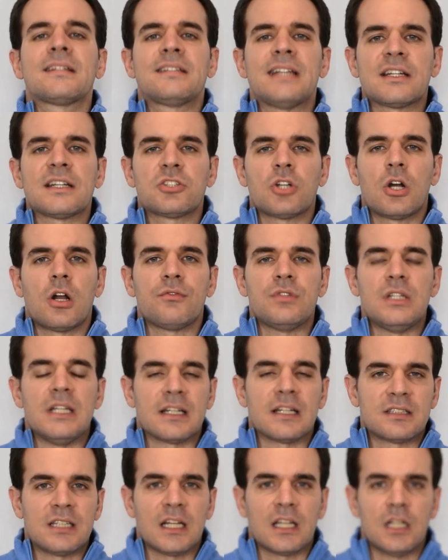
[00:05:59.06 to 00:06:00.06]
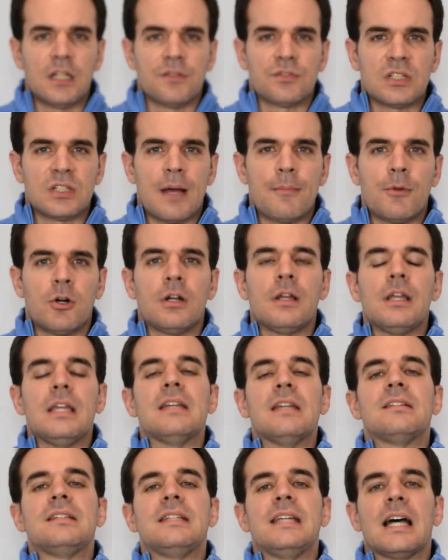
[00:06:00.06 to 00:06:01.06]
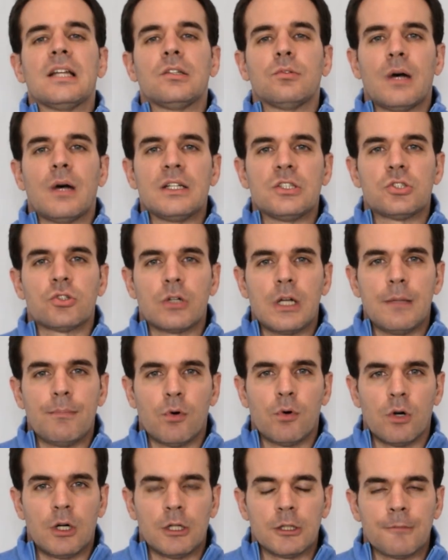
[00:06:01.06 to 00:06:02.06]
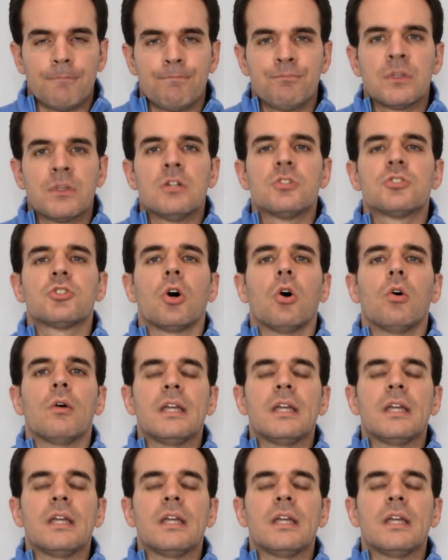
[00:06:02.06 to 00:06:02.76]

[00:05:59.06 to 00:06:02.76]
section of the executive summary is the advisory board. So